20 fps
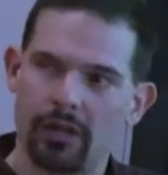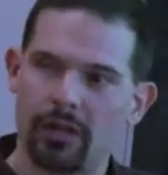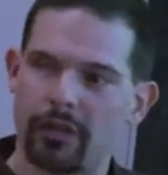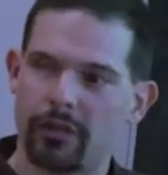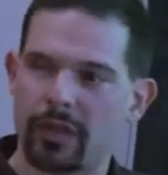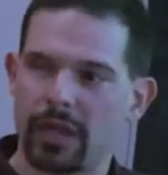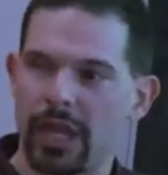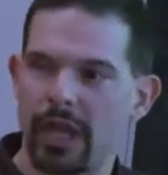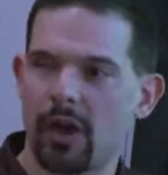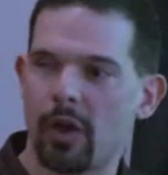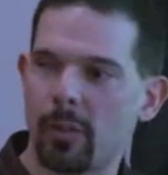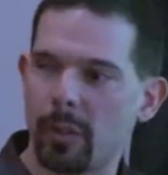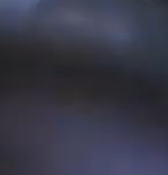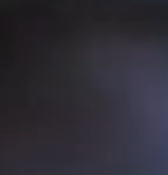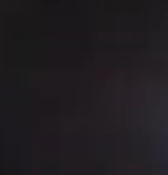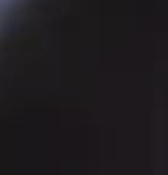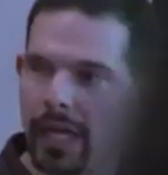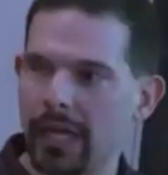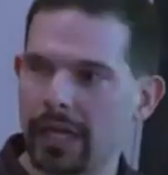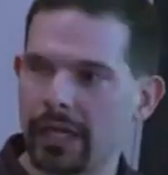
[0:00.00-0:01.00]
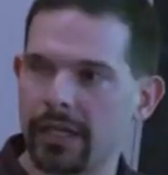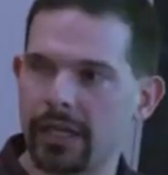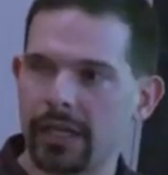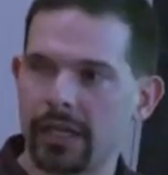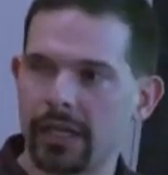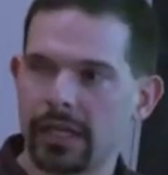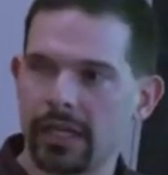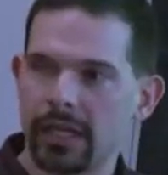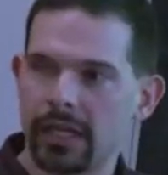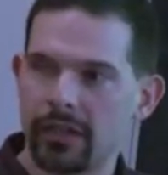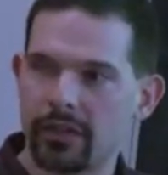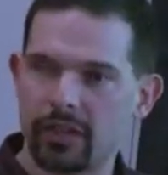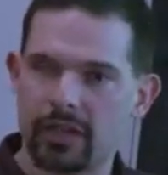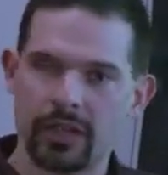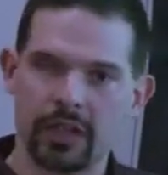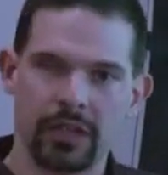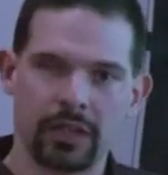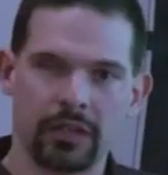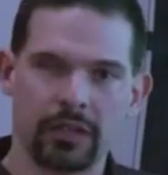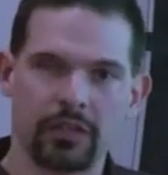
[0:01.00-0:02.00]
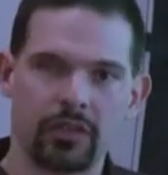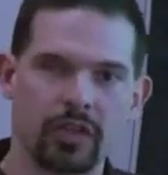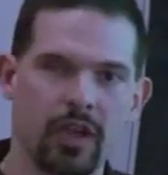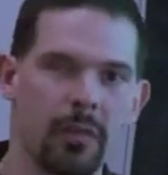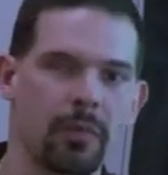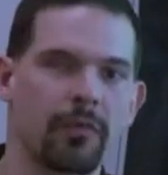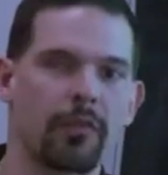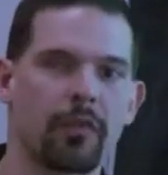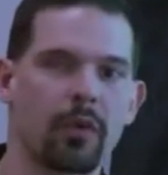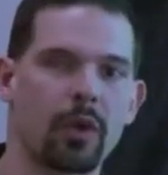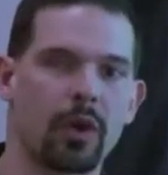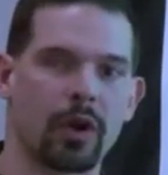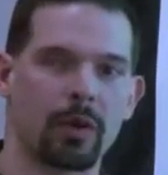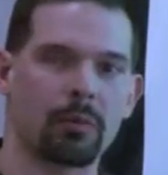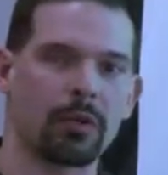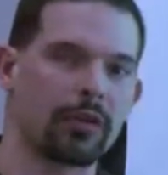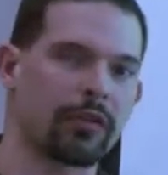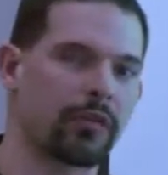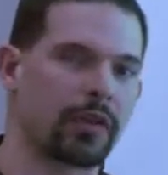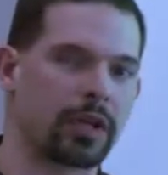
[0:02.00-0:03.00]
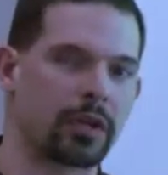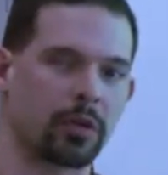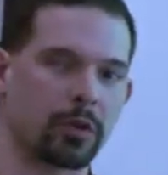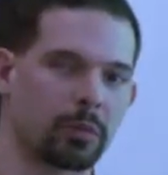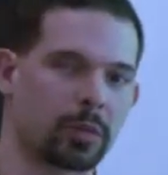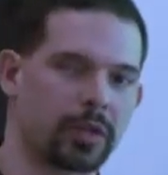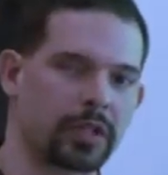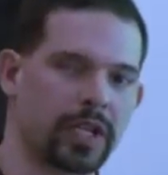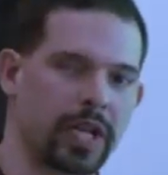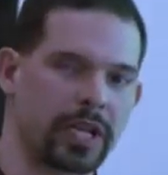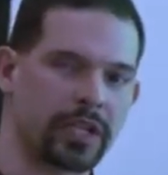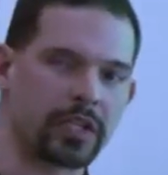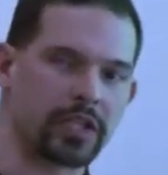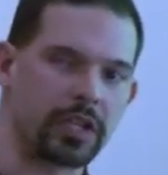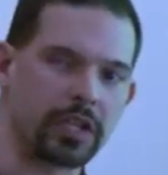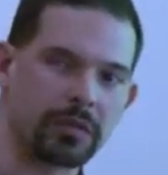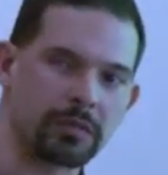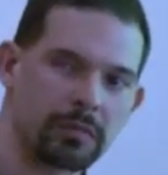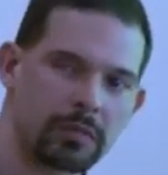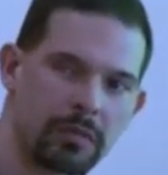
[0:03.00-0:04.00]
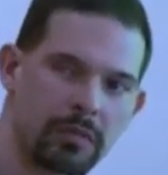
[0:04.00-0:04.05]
all the alpine is in some form of federal protection.